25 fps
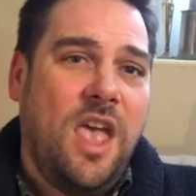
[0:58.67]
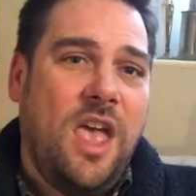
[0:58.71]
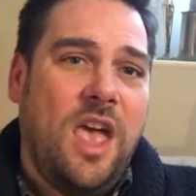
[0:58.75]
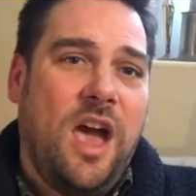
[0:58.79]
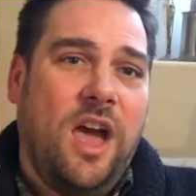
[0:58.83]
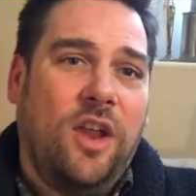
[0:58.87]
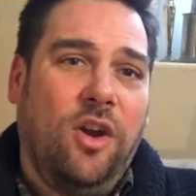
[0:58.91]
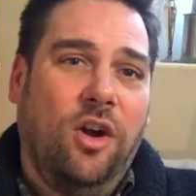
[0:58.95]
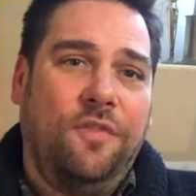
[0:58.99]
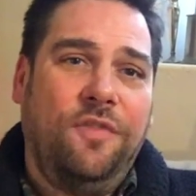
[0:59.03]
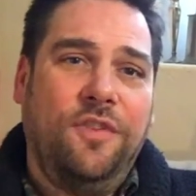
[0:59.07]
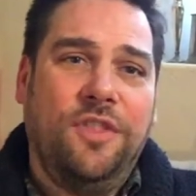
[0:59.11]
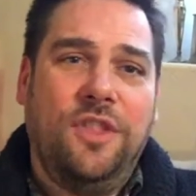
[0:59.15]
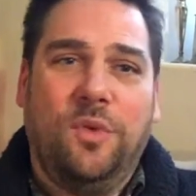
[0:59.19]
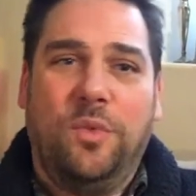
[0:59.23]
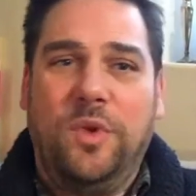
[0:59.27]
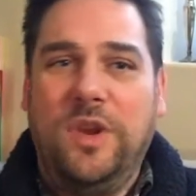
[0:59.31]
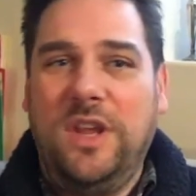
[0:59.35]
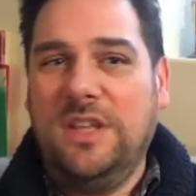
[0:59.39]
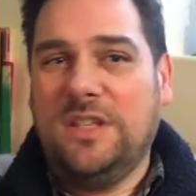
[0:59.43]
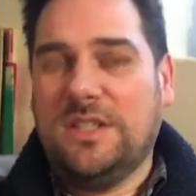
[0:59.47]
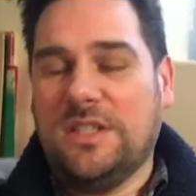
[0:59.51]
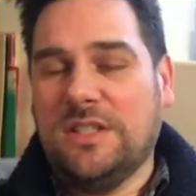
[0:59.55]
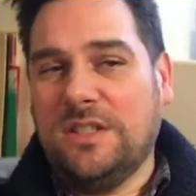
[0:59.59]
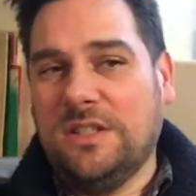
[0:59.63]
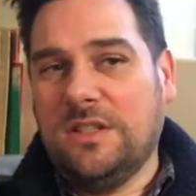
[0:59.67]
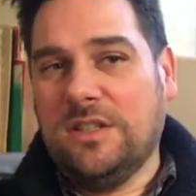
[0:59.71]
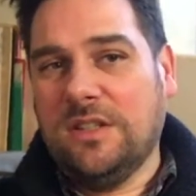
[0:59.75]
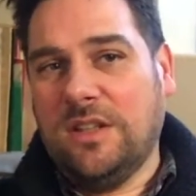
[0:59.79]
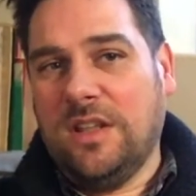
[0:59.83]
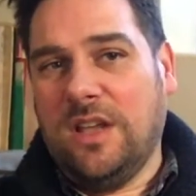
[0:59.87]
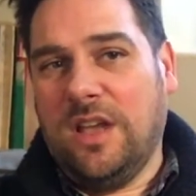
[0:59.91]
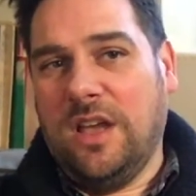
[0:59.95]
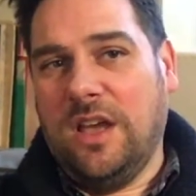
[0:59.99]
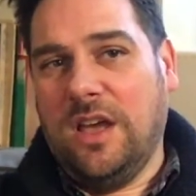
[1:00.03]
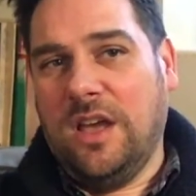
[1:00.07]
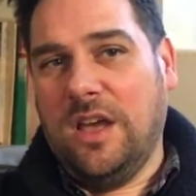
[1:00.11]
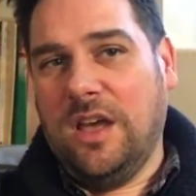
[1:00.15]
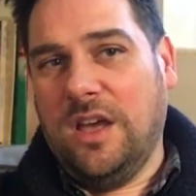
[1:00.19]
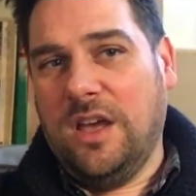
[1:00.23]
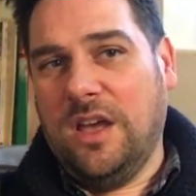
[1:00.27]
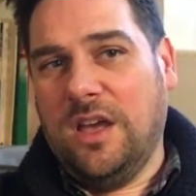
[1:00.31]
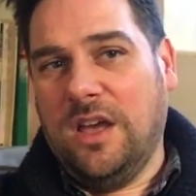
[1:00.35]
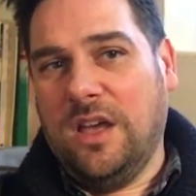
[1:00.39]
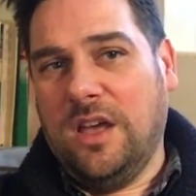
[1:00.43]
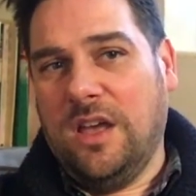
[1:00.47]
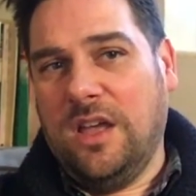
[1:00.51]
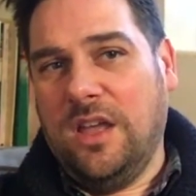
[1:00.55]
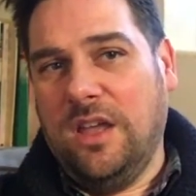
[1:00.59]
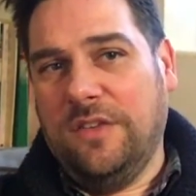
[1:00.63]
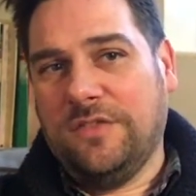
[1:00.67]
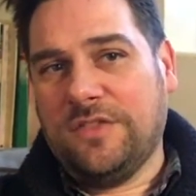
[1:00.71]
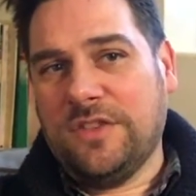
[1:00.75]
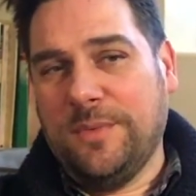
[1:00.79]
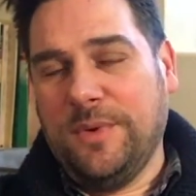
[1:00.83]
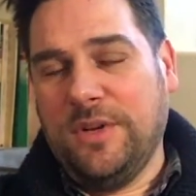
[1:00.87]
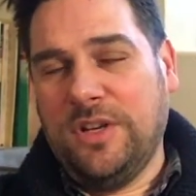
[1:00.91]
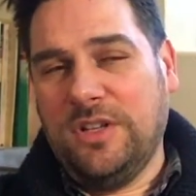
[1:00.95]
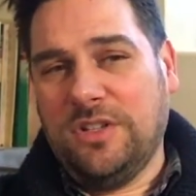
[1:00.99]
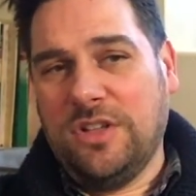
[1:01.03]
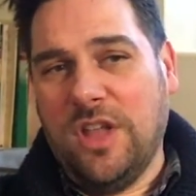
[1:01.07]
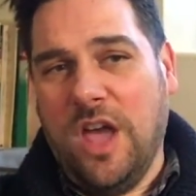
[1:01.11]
And often the reason, if someone